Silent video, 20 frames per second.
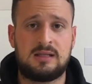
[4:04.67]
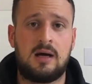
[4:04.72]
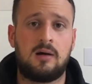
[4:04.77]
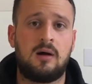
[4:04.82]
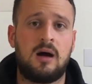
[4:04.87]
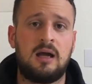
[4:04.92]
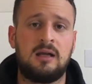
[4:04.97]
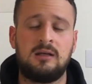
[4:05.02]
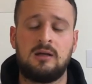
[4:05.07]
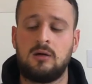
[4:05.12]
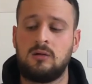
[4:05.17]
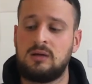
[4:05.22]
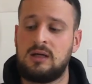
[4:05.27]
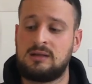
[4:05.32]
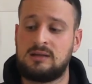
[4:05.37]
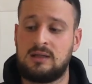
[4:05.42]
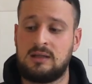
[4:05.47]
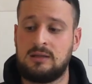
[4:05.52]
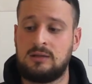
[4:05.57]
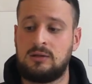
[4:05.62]
Now I know
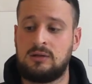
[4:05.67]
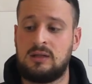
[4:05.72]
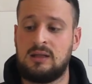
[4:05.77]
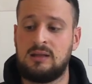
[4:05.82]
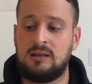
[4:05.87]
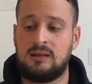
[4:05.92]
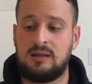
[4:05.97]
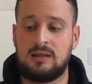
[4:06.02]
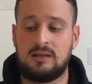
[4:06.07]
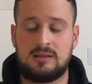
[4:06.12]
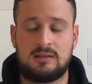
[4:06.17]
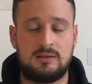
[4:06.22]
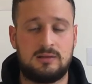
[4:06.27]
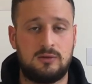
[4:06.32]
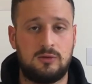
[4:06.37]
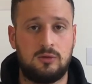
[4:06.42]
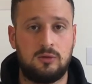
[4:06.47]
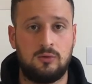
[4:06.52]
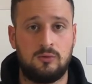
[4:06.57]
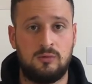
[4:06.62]
that they did this
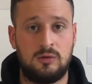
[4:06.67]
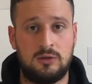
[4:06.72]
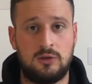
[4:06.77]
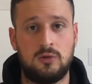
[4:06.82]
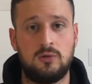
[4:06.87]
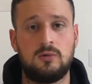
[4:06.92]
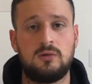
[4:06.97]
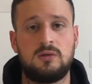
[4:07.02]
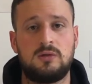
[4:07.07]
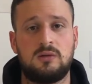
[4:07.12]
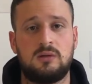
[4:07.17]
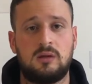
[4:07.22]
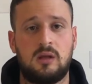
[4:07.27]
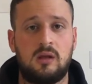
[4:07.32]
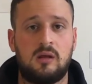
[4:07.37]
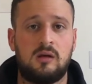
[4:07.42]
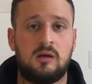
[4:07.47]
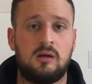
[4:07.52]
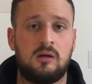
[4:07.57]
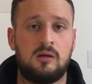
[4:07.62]
to reduce
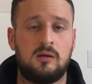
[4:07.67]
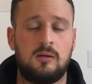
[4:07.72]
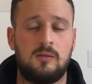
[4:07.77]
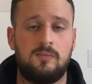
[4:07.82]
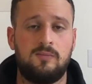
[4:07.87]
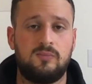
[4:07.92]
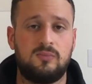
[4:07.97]
the